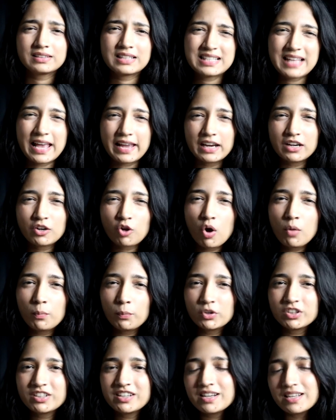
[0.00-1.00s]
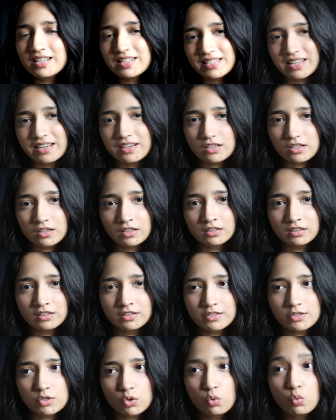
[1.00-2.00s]
The second component is
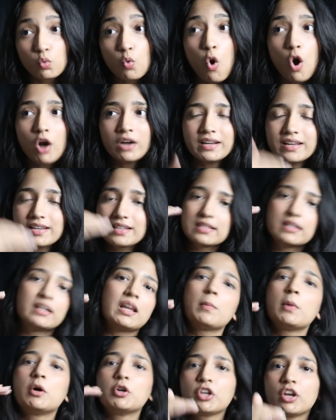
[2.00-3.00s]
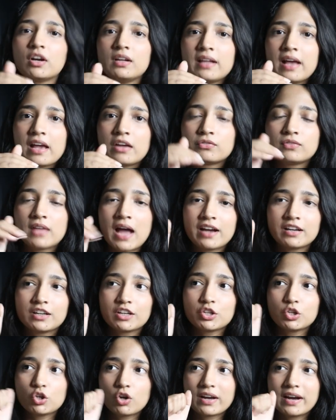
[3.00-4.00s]
internal. So what is it about your life
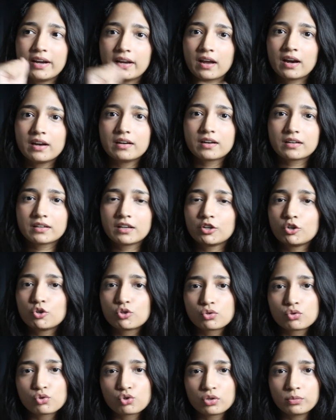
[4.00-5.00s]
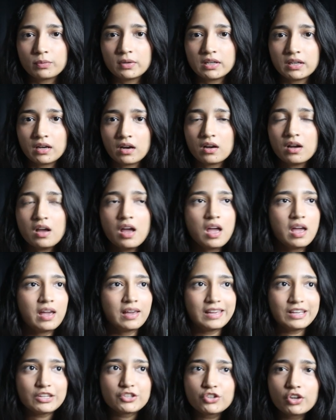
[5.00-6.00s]
that you're getting addicted to social media?
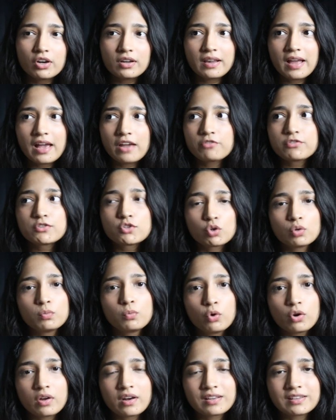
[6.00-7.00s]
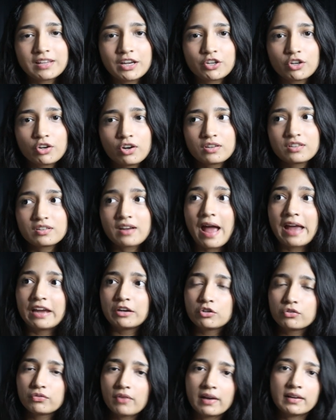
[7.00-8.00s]
Is your life so boring that you're
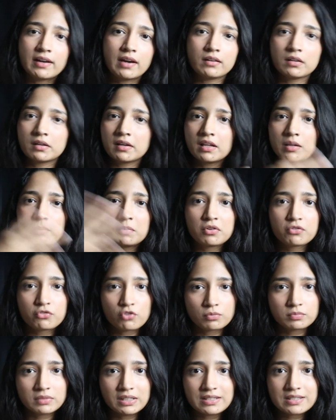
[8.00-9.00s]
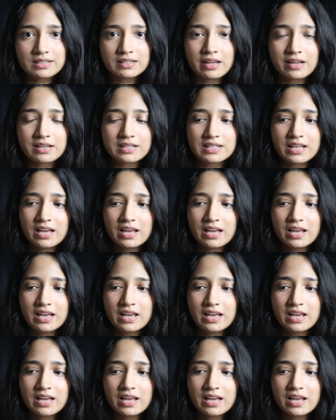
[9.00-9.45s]
trying to find entertainment from these things?